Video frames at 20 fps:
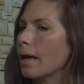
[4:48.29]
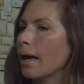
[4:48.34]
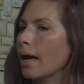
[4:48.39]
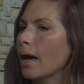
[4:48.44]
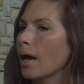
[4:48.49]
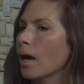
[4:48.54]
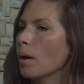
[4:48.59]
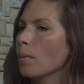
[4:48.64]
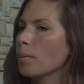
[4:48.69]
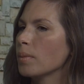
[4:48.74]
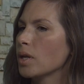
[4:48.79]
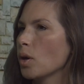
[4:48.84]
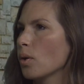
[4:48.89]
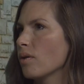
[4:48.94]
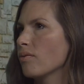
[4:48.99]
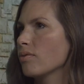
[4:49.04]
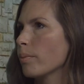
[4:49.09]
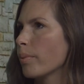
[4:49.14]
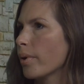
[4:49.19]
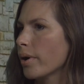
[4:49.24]

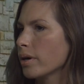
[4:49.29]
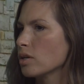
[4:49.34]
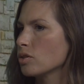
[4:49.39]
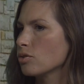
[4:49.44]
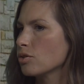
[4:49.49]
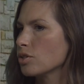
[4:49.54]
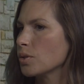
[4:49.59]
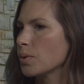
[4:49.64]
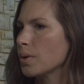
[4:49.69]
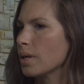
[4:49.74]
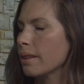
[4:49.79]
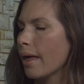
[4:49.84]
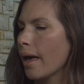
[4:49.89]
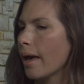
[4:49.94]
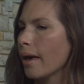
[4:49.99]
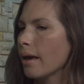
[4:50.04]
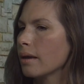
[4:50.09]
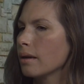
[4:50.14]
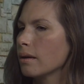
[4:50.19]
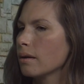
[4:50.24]
if the parties were doing
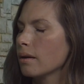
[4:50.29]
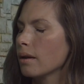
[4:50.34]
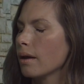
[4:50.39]
that,